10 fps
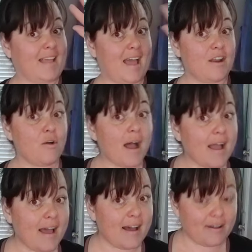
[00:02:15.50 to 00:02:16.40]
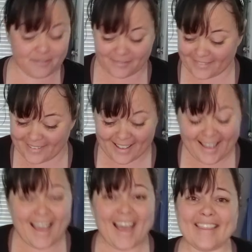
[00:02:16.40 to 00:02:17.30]
I know I have.
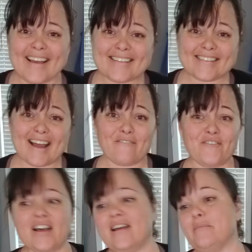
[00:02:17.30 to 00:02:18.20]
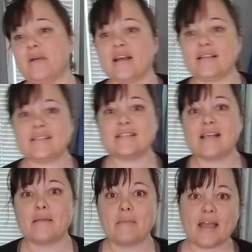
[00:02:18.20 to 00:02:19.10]
And that's not fun because it's
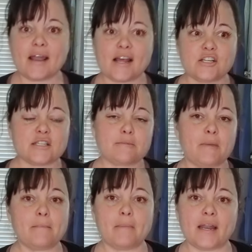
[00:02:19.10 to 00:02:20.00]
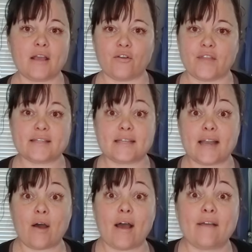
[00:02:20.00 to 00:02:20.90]
like, man, I just spent money on this and
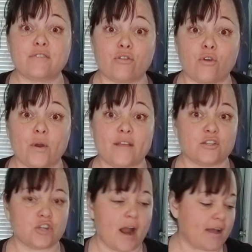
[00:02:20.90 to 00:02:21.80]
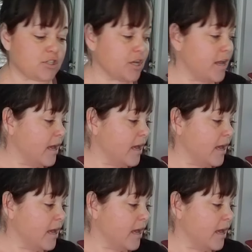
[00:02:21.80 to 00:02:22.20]
now I have to throw it in the trash.